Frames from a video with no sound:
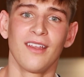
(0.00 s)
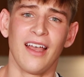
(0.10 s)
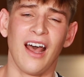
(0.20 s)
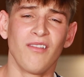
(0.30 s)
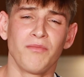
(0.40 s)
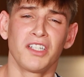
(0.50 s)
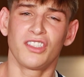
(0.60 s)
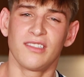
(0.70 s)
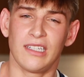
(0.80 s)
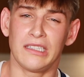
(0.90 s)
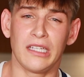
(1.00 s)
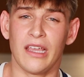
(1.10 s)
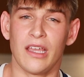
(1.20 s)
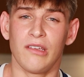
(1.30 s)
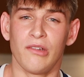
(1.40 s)
how much is it to
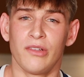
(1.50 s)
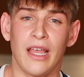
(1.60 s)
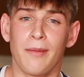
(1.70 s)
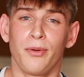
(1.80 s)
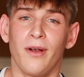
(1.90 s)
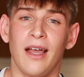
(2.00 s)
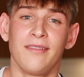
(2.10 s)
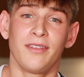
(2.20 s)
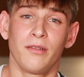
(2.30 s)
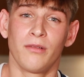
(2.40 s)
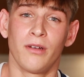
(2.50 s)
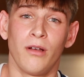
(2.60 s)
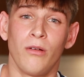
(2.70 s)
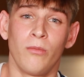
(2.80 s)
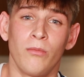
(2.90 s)
get you in that private
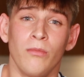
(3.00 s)
room?